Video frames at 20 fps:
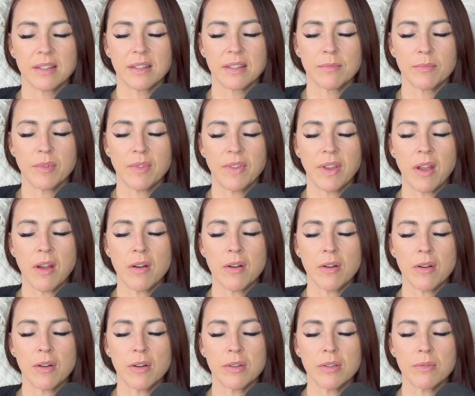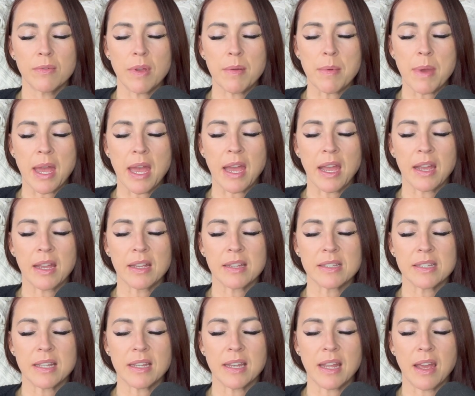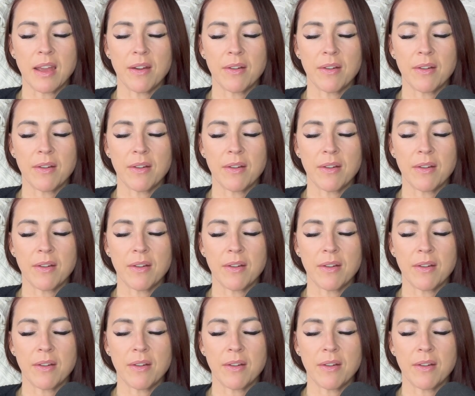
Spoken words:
Moving all the way back to now.